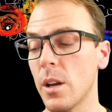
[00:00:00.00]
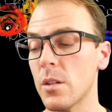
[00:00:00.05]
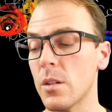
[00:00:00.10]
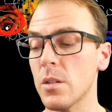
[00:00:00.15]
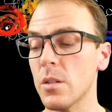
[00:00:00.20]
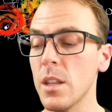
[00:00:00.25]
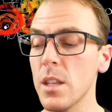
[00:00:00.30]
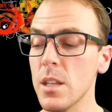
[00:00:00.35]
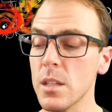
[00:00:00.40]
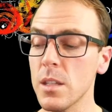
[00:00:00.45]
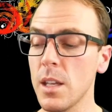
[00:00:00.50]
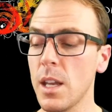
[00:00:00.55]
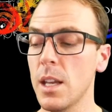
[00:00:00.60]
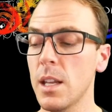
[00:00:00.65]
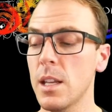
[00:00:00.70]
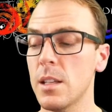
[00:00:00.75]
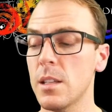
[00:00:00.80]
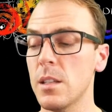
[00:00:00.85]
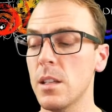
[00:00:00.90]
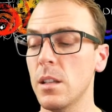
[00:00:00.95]
So this state
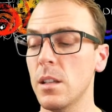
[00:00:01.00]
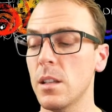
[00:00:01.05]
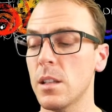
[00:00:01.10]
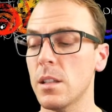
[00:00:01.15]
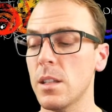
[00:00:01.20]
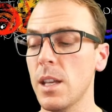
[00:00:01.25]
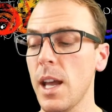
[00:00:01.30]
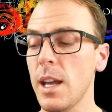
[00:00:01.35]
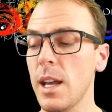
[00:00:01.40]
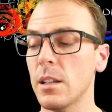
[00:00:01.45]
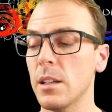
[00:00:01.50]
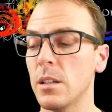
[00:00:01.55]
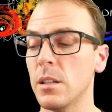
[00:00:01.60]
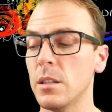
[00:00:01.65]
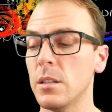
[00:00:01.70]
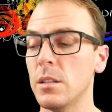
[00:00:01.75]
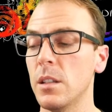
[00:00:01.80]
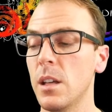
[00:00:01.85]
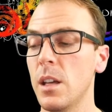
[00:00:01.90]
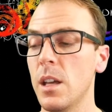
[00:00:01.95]
is still entangled,
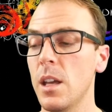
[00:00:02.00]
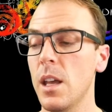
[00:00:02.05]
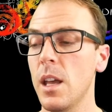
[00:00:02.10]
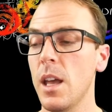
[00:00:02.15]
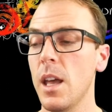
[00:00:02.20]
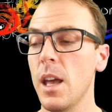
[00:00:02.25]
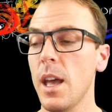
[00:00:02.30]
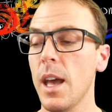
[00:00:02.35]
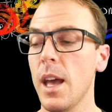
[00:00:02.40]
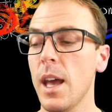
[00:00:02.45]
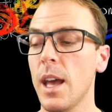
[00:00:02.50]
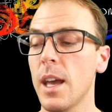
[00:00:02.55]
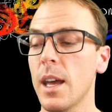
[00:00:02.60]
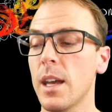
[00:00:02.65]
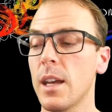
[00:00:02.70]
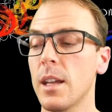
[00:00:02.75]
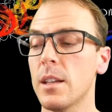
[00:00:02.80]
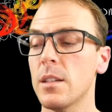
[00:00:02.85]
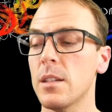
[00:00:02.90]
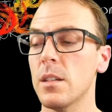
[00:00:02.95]
and